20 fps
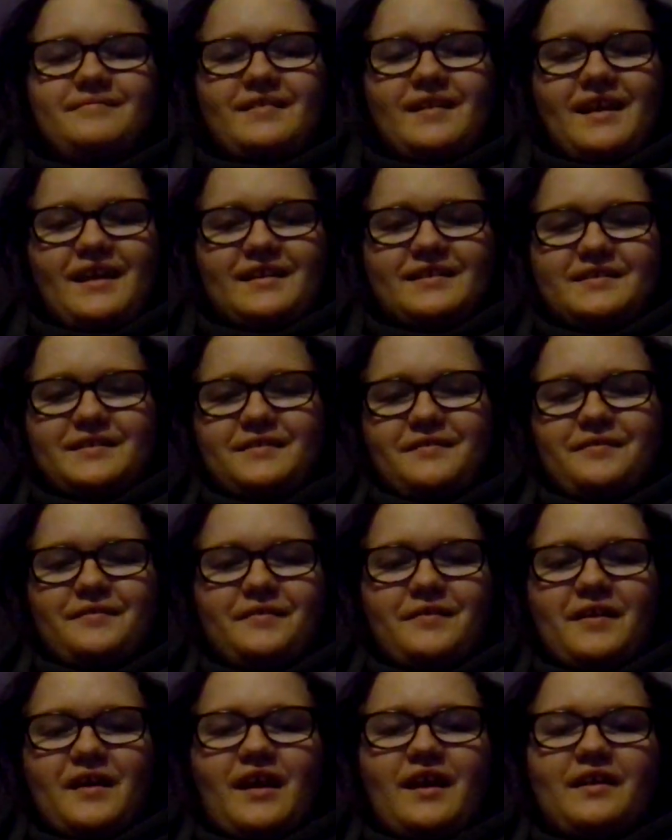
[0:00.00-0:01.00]
yeah,
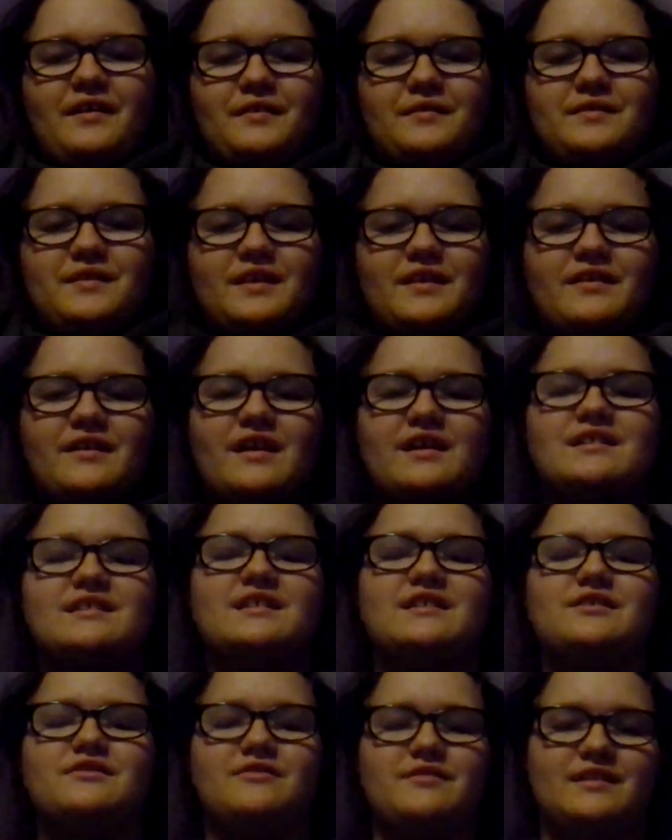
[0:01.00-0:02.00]
so I hope that you guys
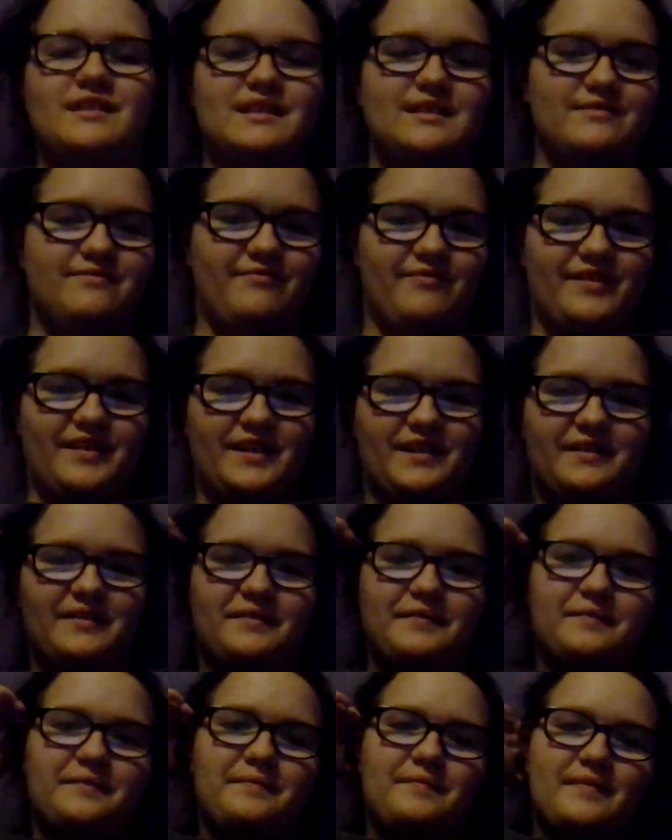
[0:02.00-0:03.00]
enjoyed this
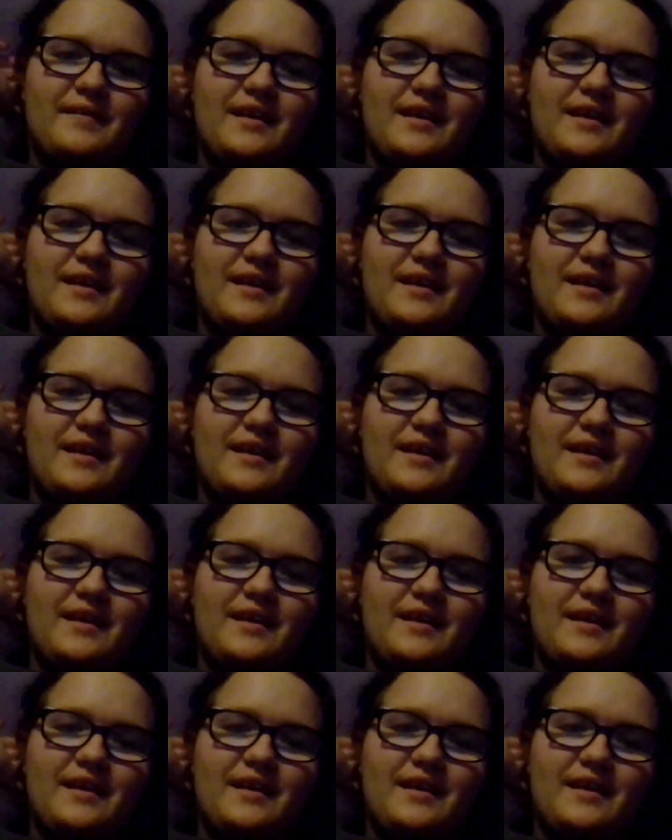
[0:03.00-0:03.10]
video.